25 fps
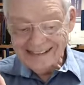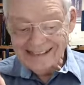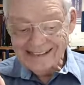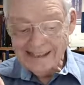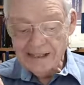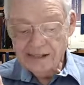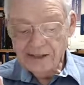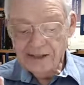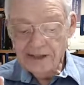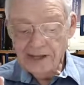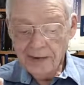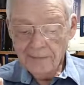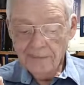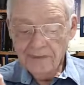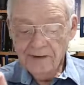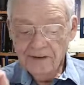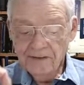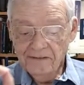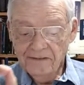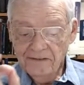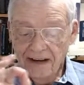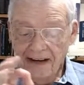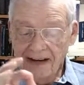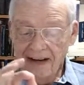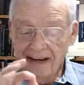Since chapter
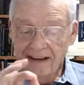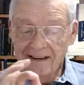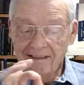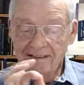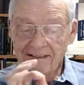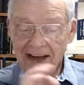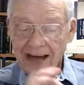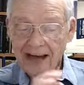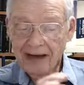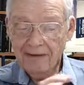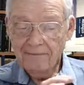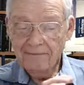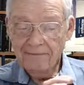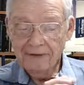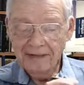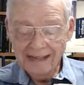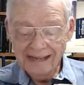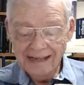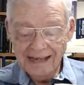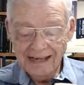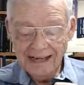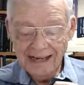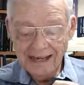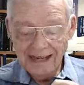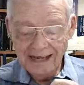5
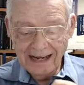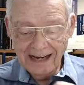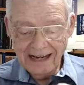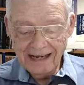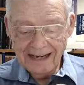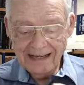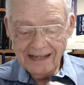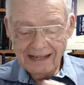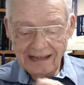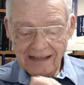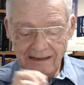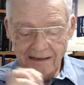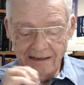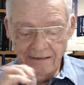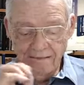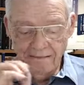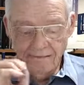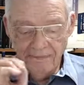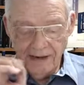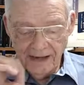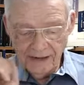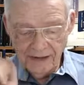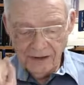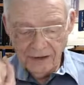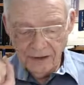happened at
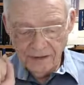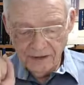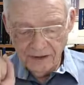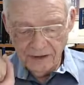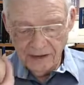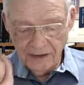Passover